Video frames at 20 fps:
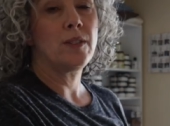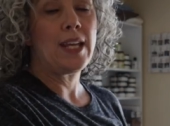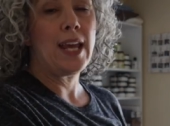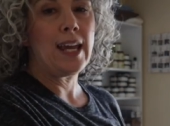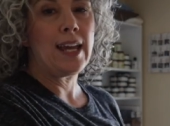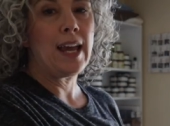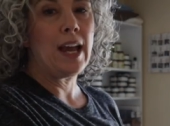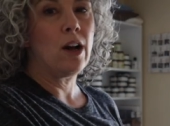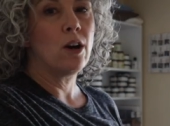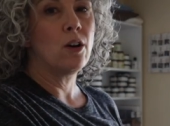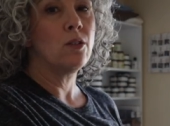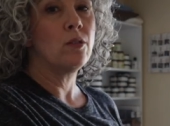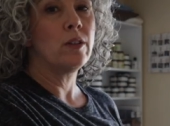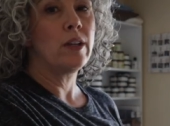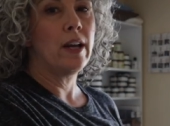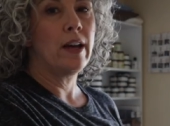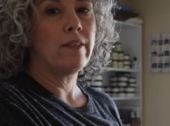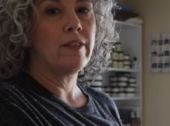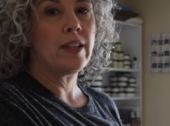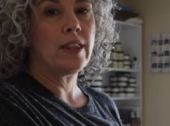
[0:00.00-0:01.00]
take out
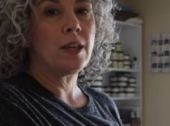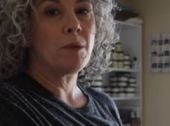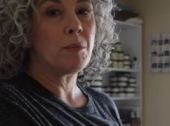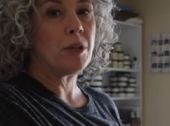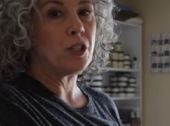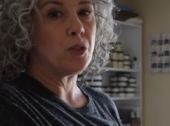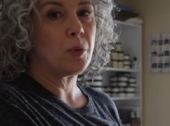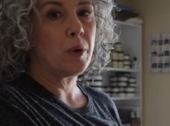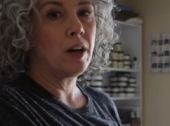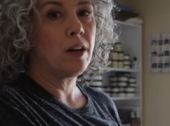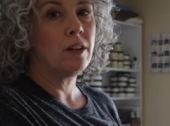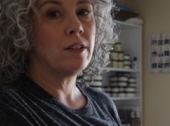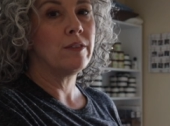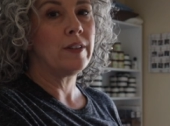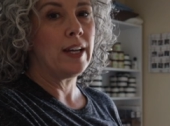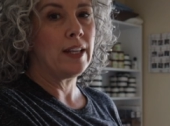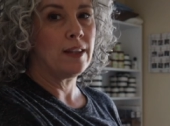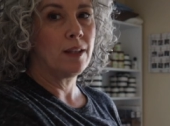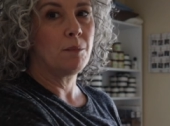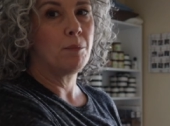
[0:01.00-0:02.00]
everything but 12
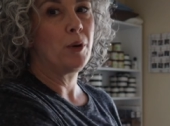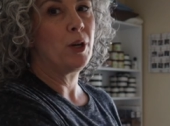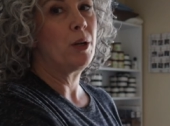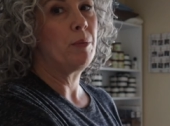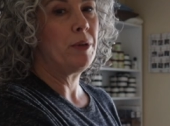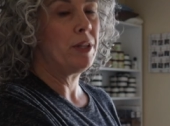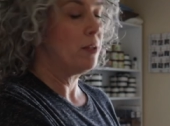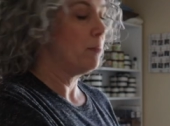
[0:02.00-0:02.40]
and then put them